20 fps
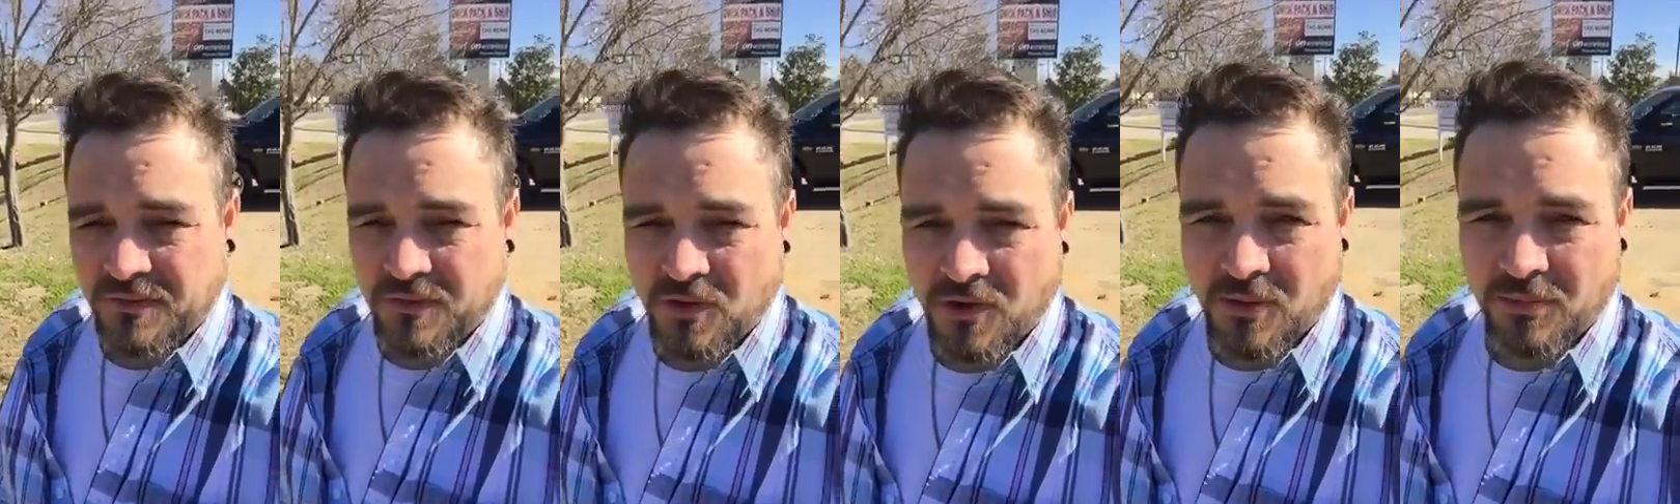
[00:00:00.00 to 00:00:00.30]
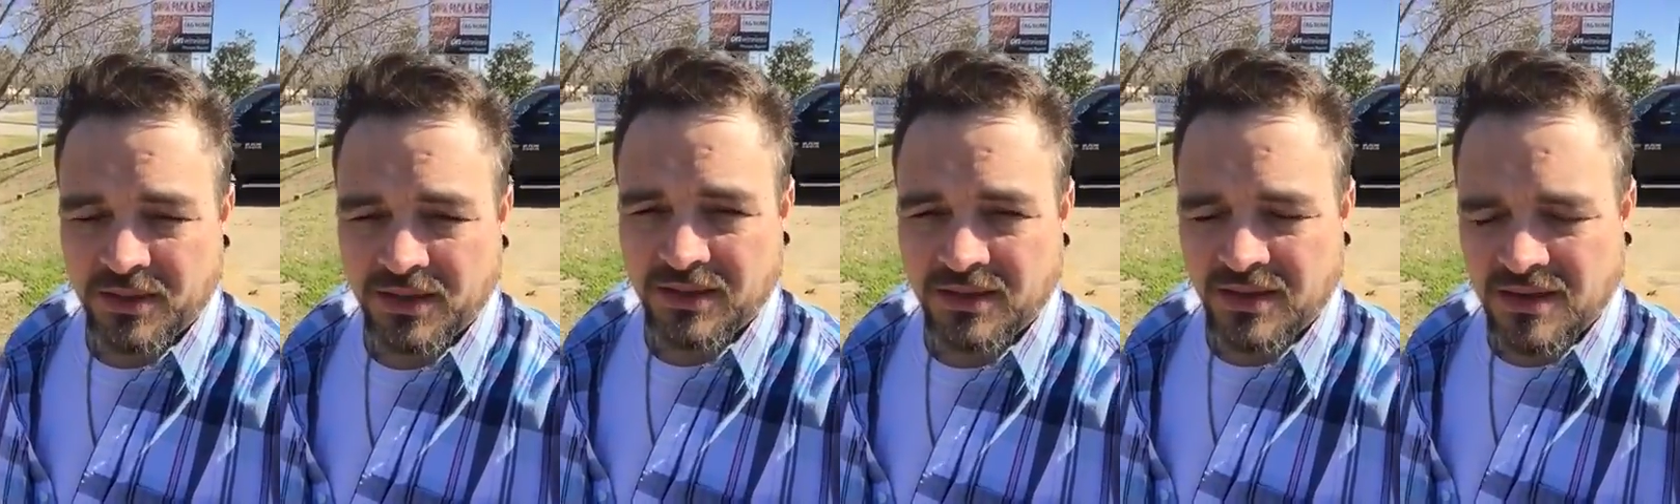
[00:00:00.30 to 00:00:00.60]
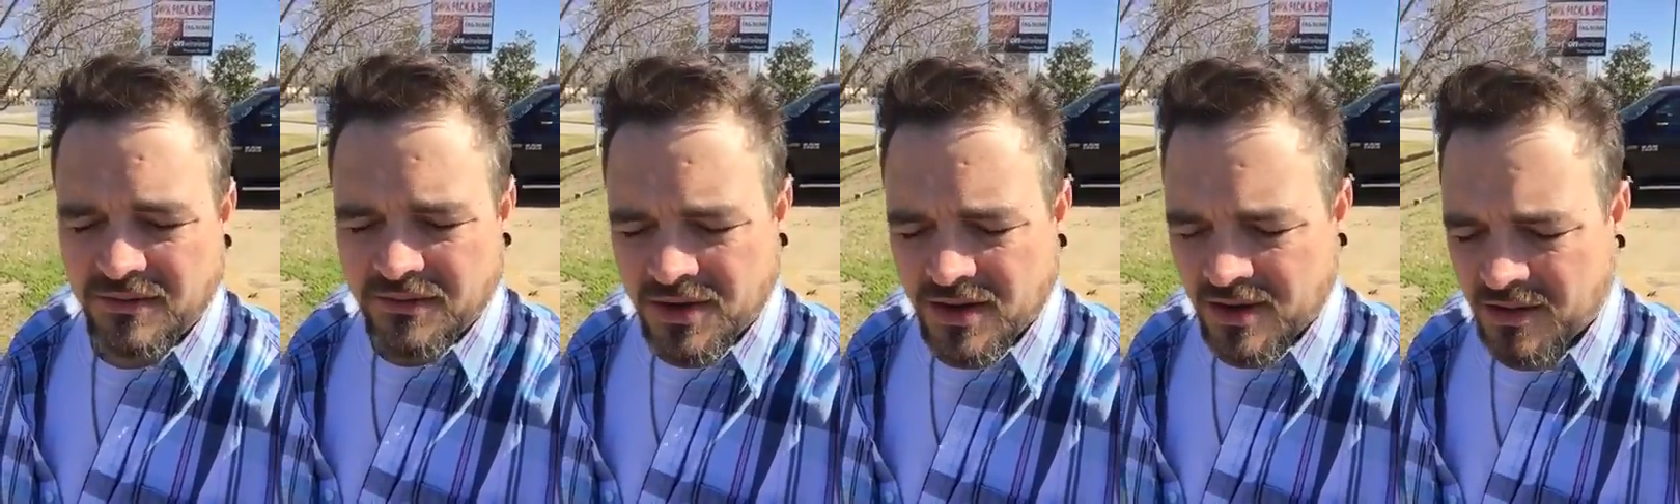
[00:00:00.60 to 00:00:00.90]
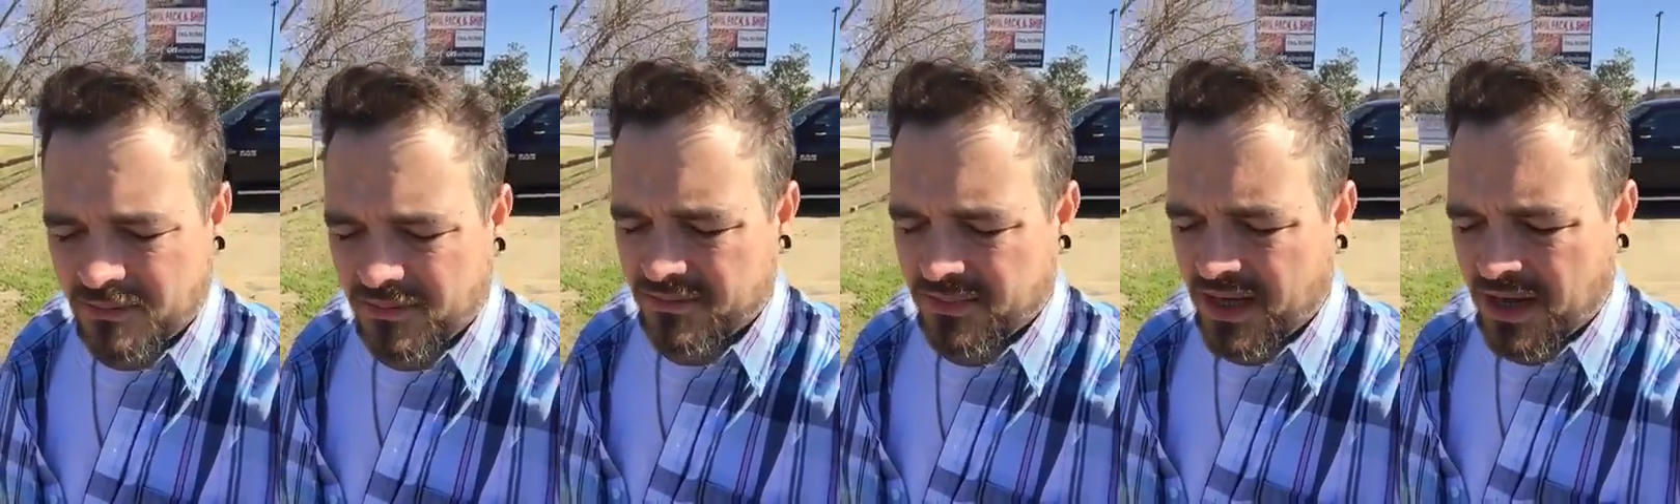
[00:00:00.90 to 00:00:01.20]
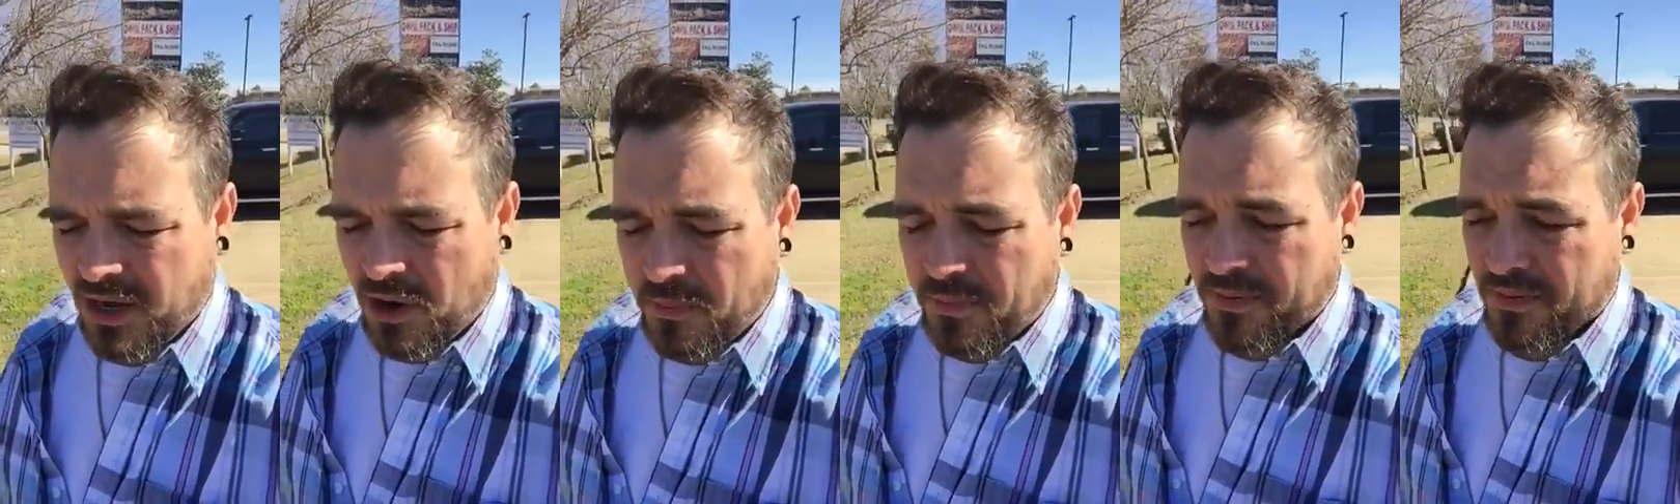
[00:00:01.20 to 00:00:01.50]
for them and love on them,
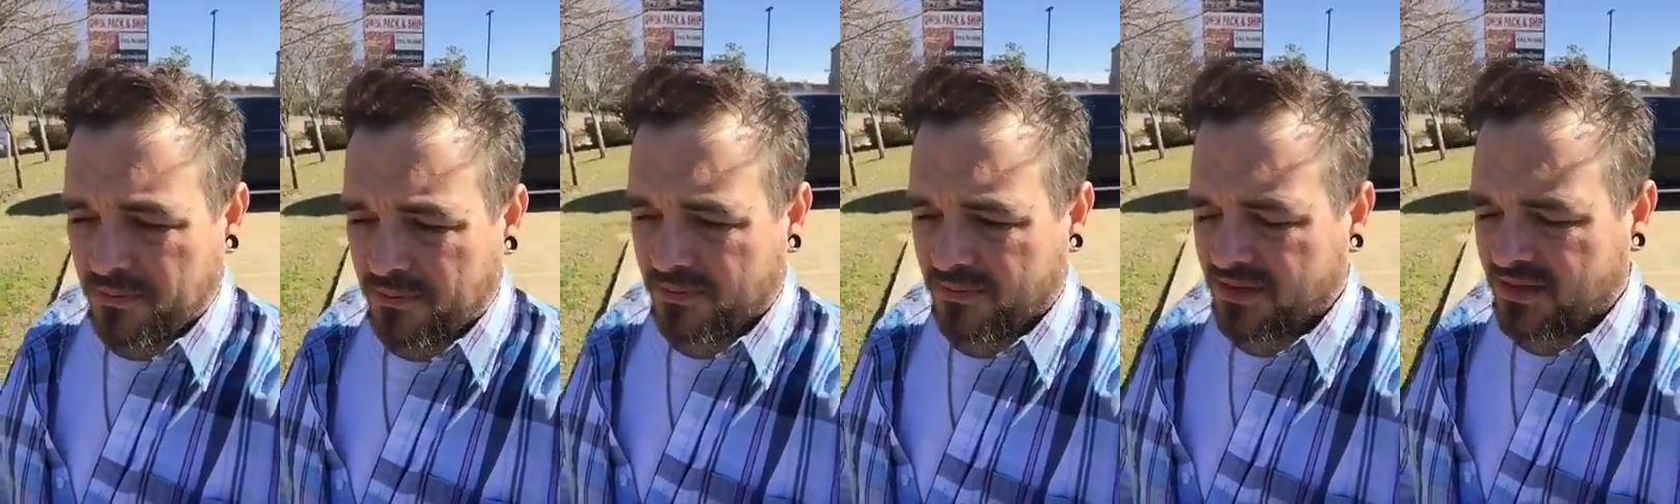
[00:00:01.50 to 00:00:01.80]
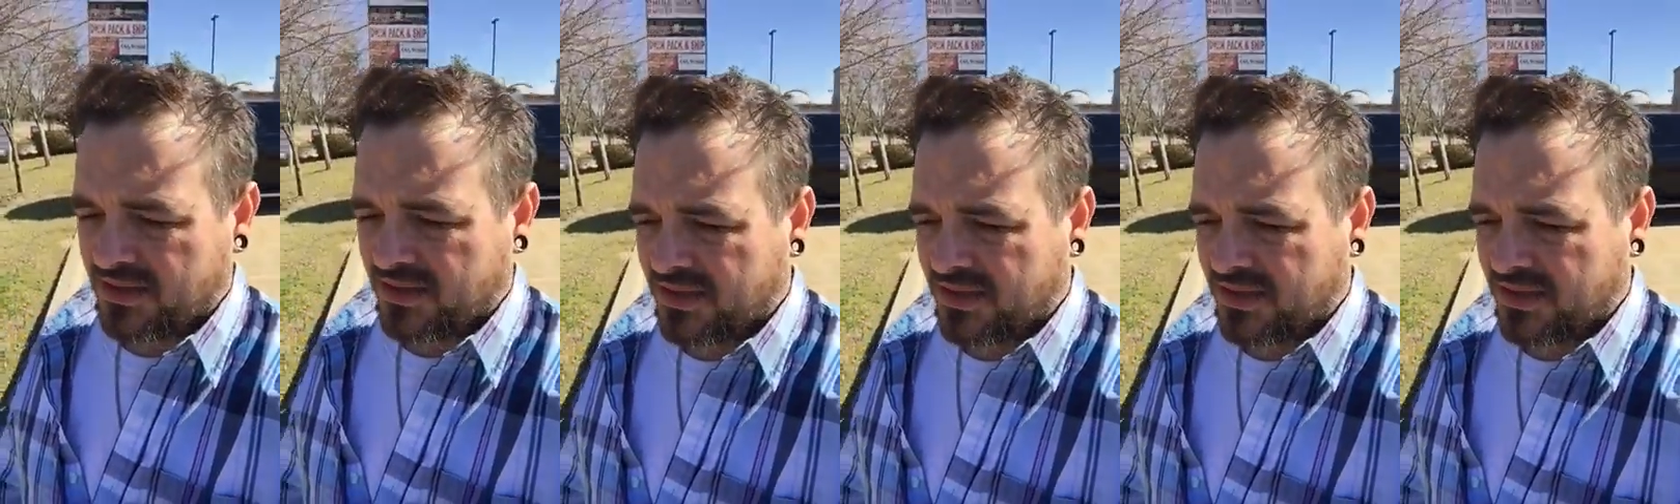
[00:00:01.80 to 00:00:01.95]
help them.